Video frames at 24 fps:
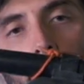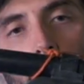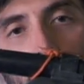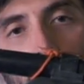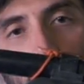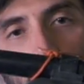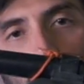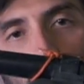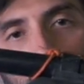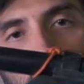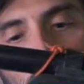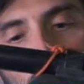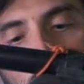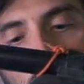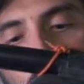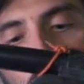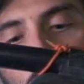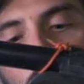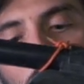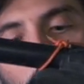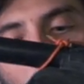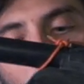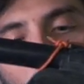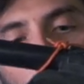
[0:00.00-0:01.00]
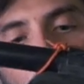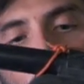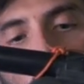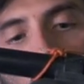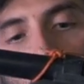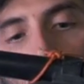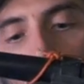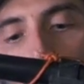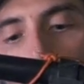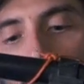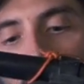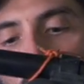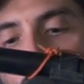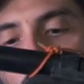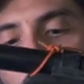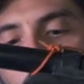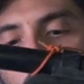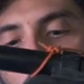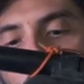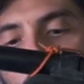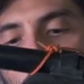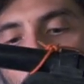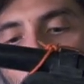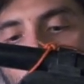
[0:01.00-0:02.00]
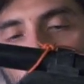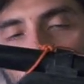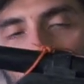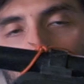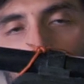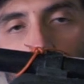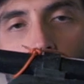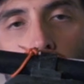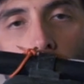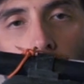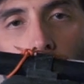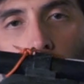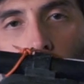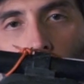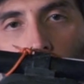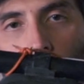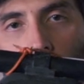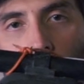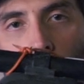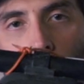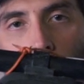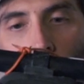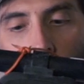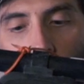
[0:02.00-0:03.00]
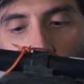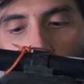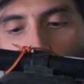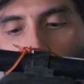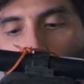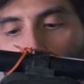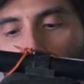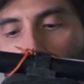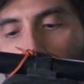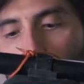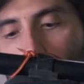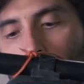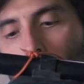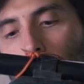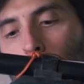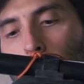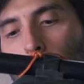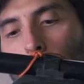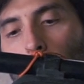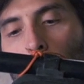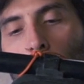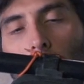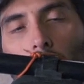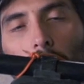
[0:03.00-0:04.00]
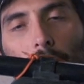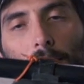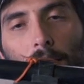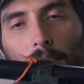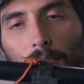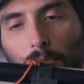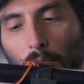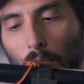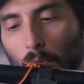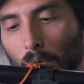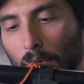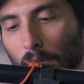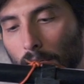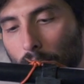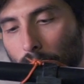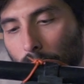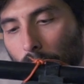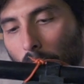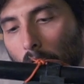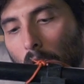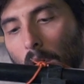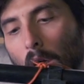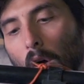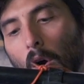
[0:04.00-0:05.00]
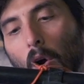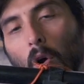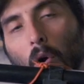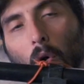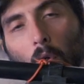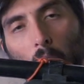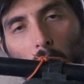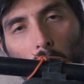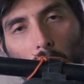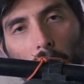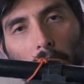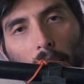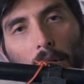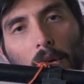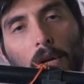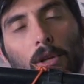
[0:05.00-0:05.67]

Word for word: land either on the clean roof, right on the edge of the doors, or